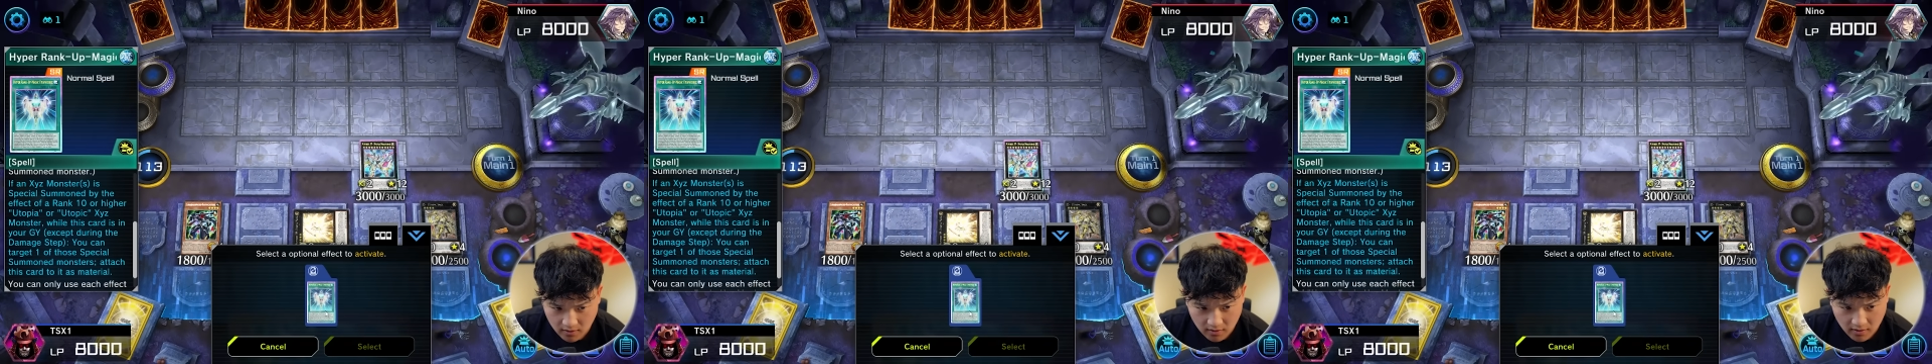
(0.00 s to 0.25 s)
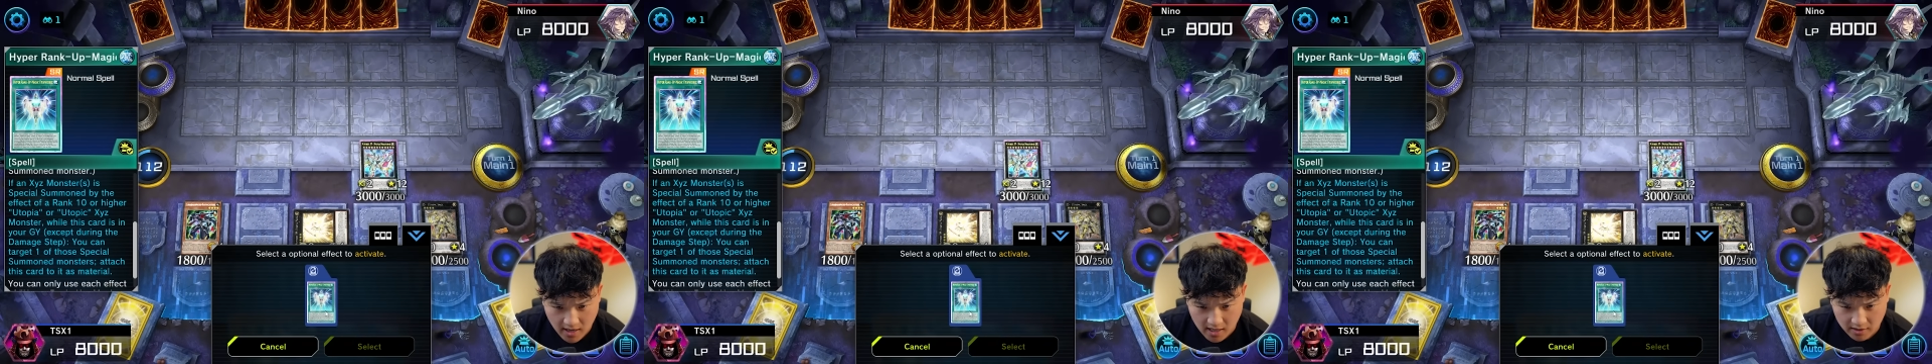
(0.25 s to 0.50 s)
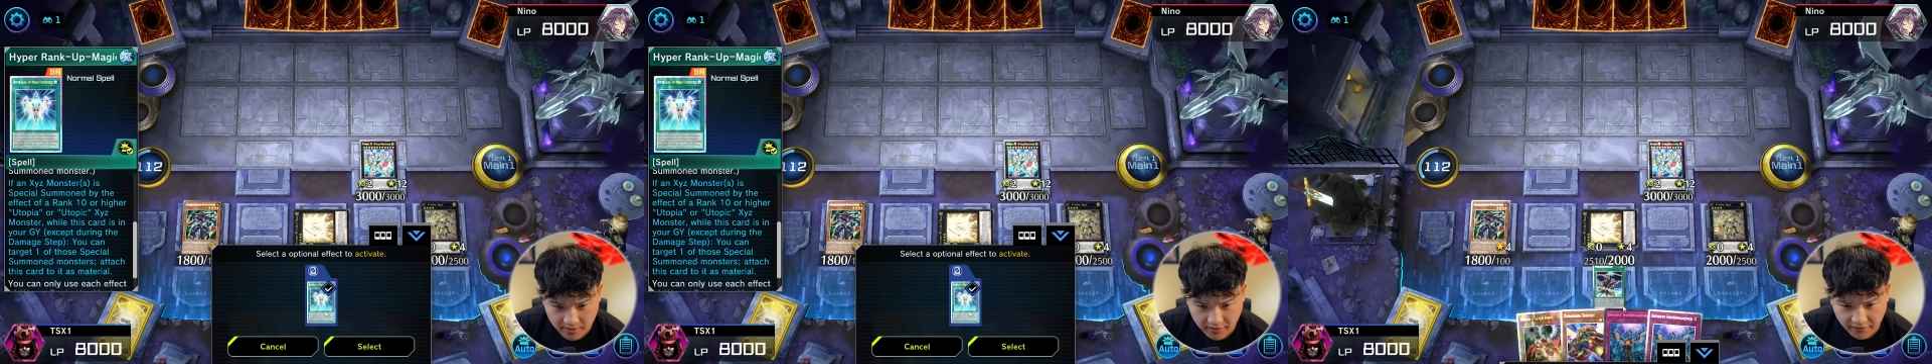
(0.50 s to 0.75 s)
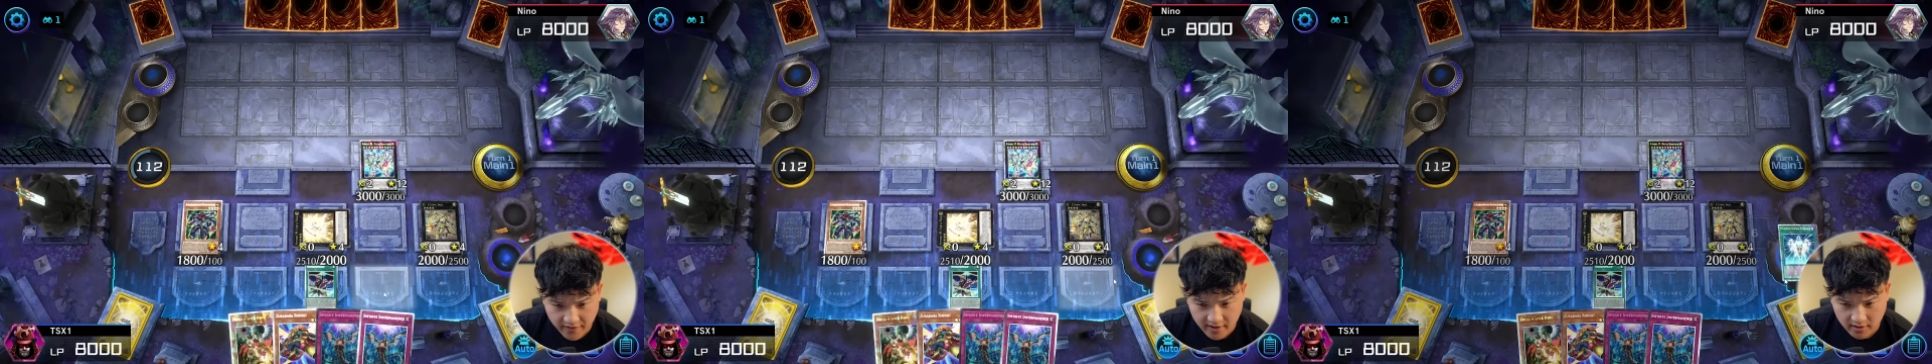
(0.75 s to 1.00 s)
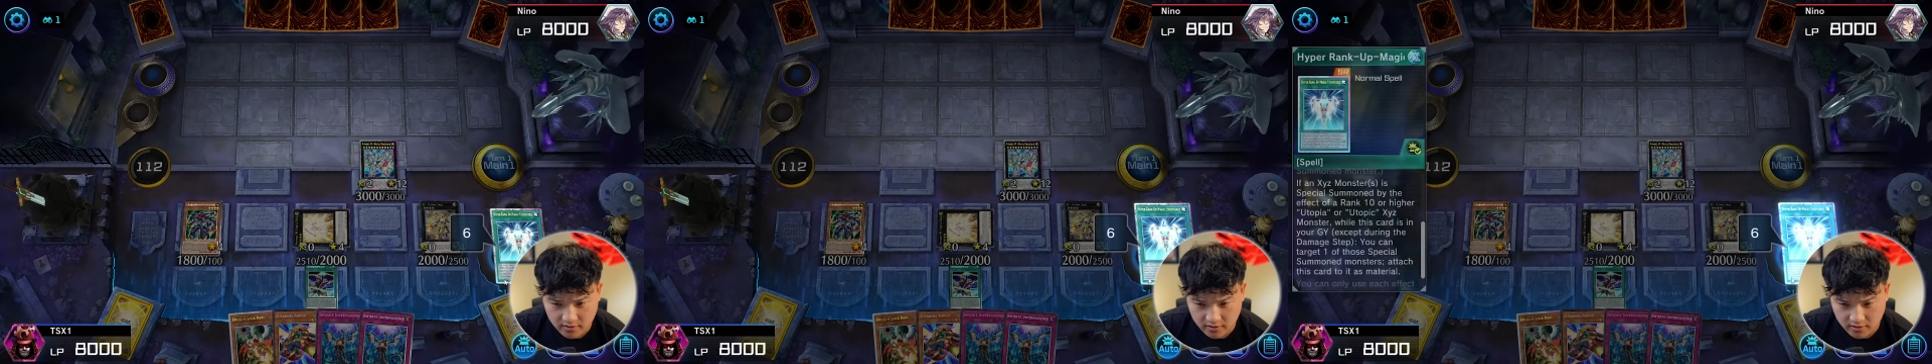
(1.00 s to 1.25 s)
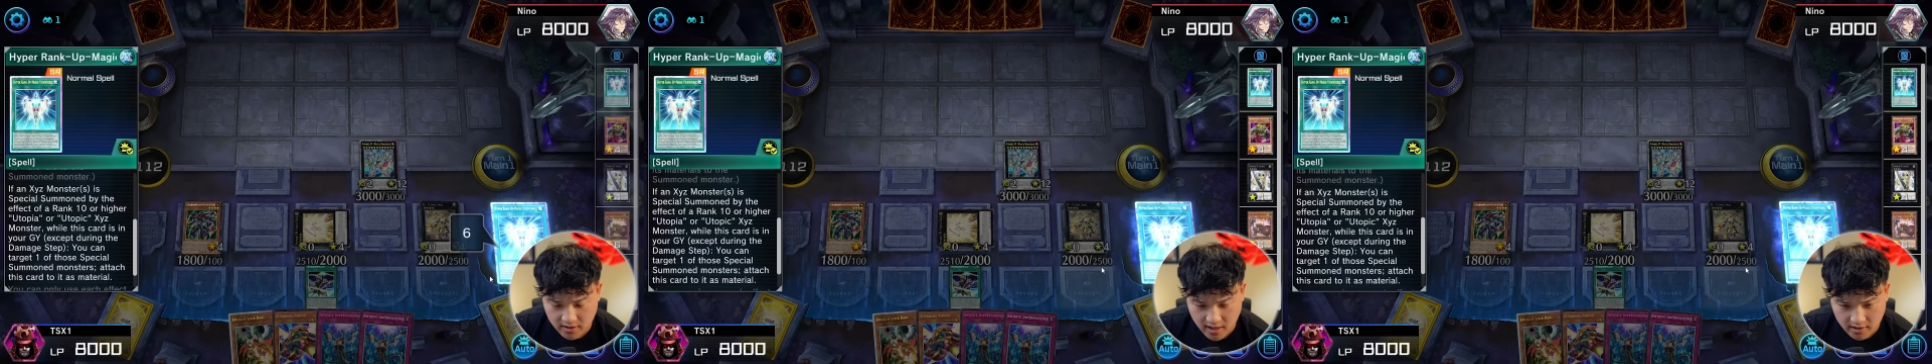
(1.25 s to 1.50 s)
Activate effect to
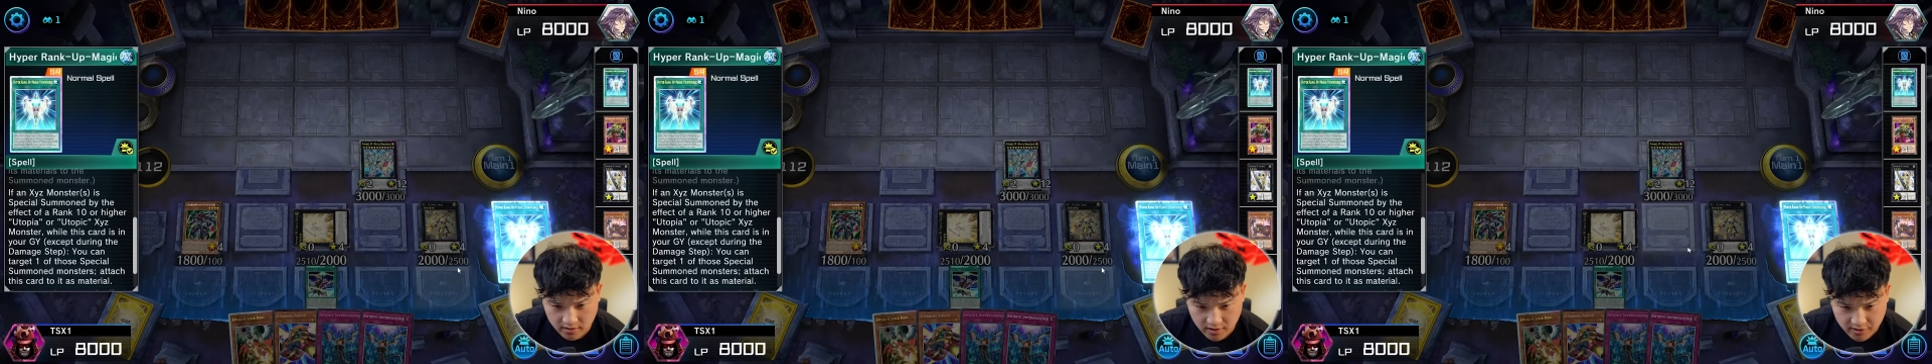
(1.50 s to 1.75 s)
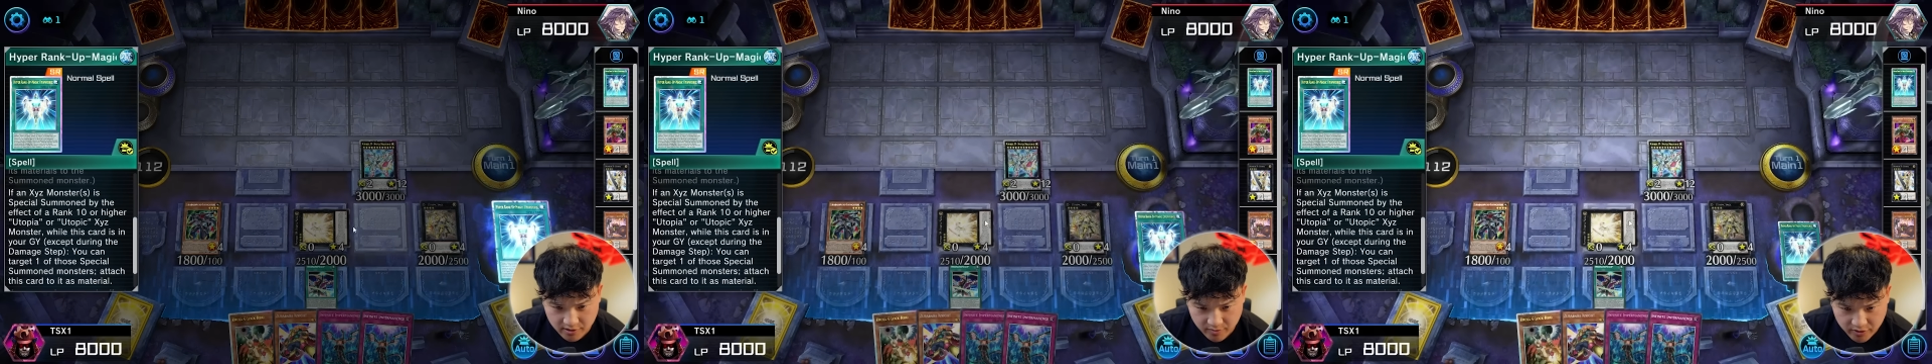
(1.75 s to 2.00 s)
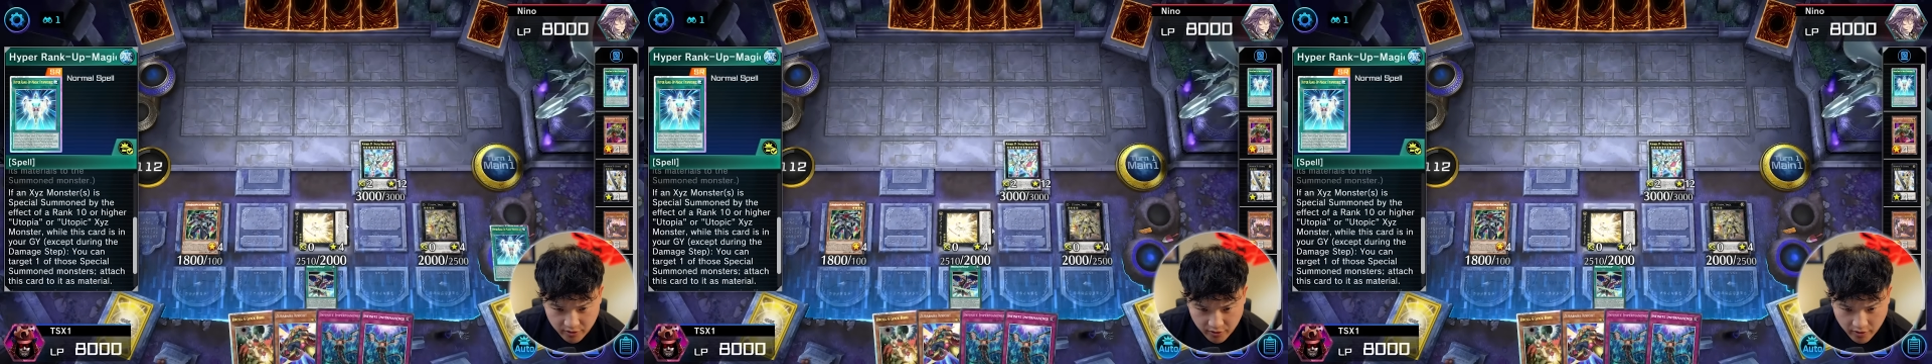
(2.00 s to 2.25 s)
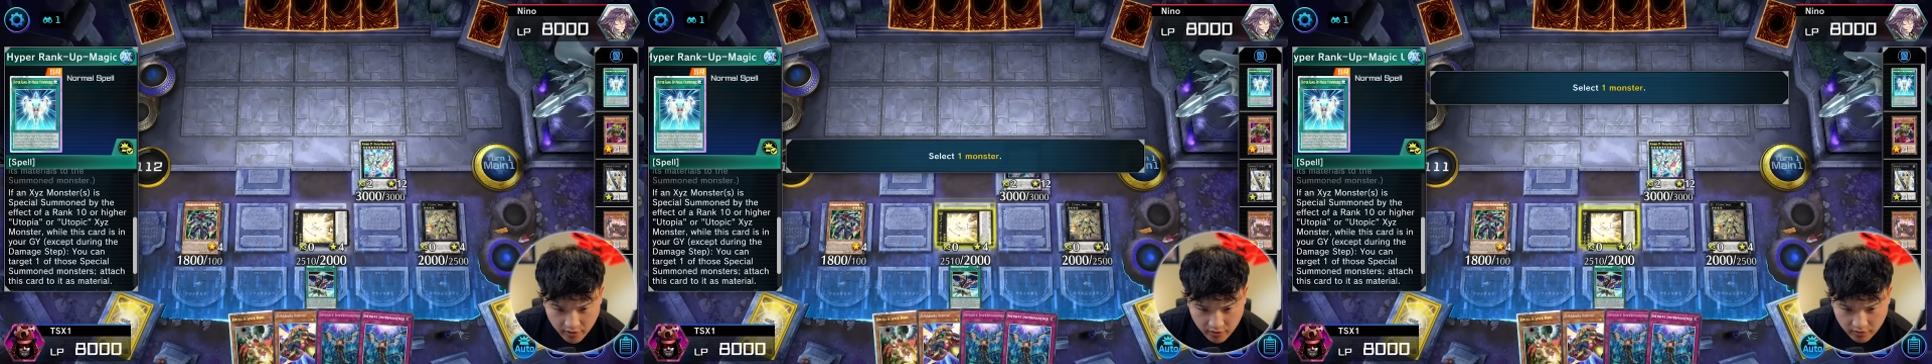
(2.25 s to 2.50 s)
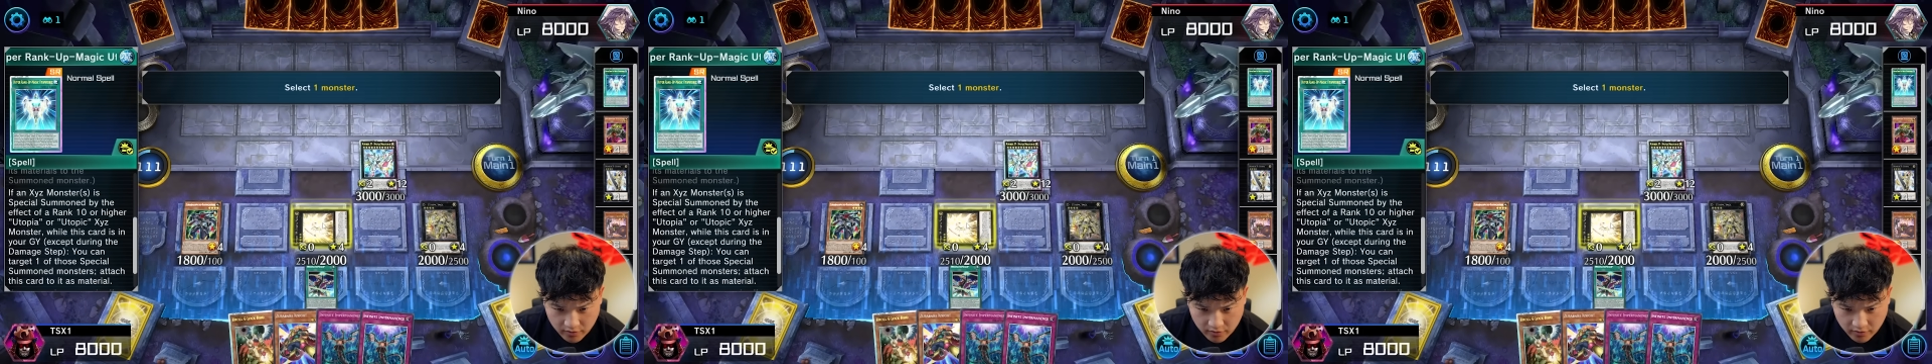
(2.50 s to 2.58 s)
attach this as material.